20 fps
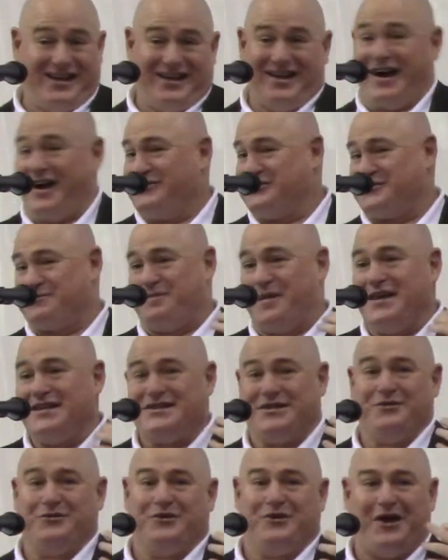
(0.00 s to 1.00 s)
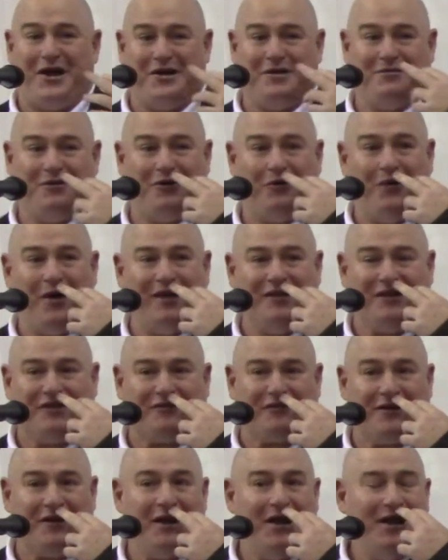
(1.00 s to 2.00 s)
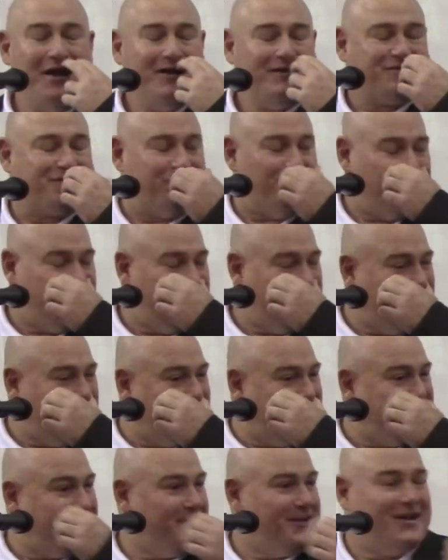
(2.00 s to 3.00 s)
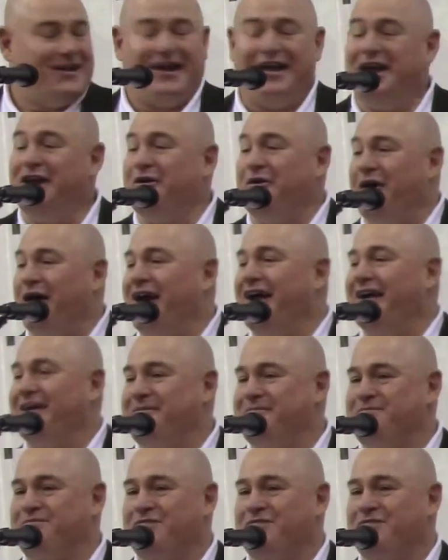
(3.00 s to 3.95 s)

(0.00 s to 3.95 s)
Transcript: I was busy. We're right in the middle of waiting. So anyway,